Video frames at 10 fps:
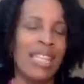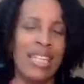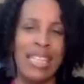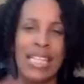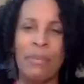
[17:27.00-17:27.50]

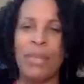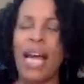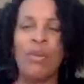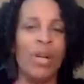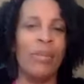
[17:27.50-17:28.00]
things as a
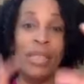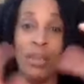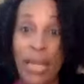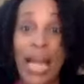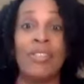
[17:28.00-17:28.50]
black woman a
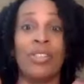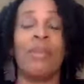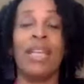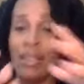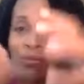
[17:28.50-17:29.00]
black
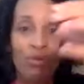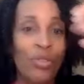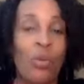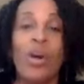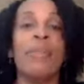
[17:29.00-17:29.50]
jamaican
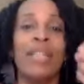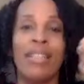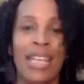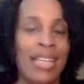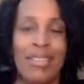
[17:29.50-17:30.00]
woman
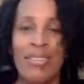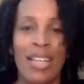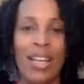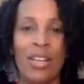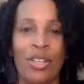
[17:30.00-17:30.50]
in
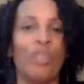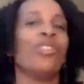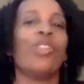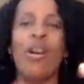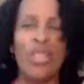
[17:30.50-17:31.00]
your
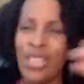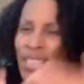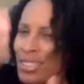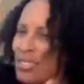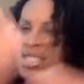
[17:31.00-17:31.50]
adulthood
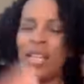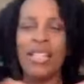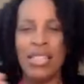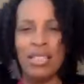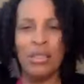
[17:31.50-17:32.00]
tell
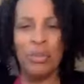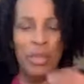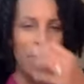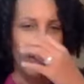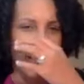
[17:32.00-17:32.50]
us a little bit
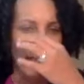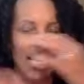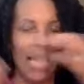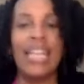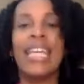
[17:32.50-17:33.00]
about that.
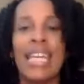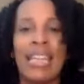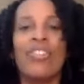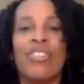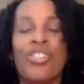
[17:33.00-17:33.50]
And again,
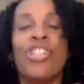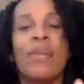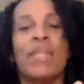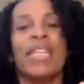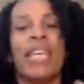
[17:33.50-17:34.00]
that just
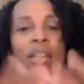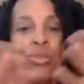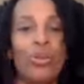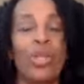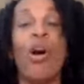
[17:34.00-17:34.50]
shapes again
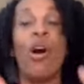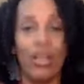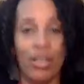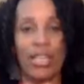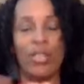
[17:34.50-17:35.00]
who you are.
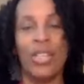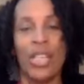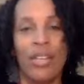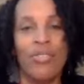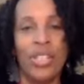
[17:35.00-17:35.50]
And like you
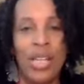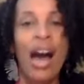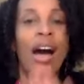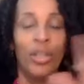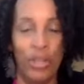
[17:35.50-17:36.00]
said, just
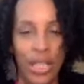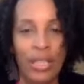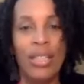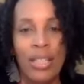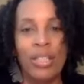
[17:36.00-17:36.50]
honoring
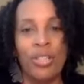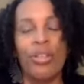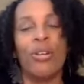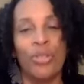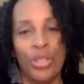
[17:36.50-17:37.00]
your
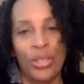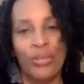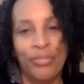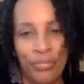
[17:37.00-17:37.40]
culture.